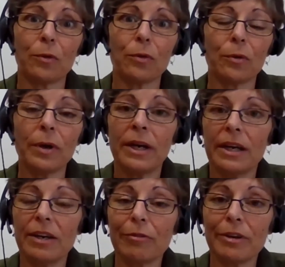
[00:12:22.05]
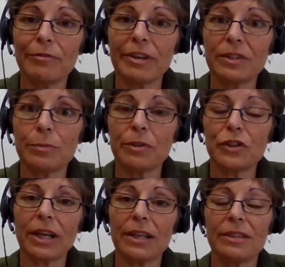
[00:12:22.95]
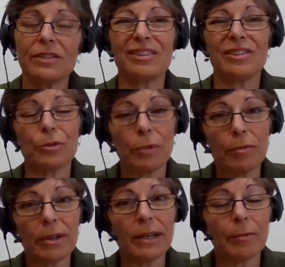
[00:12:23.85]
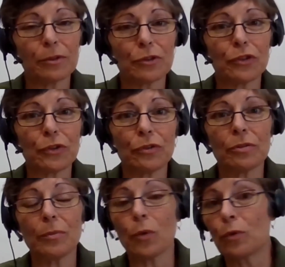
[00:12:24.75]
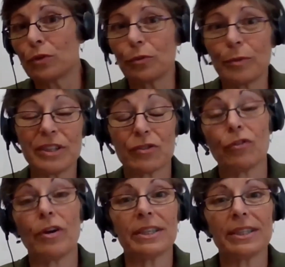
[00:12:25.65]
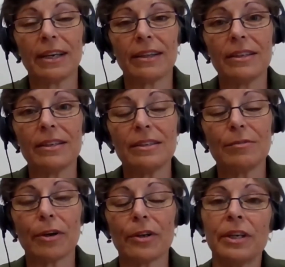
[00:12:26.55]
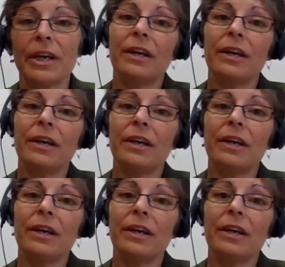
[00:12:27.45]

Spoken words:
or if we're faced with challenges, do we really want to do them, or do we try and take the easy road?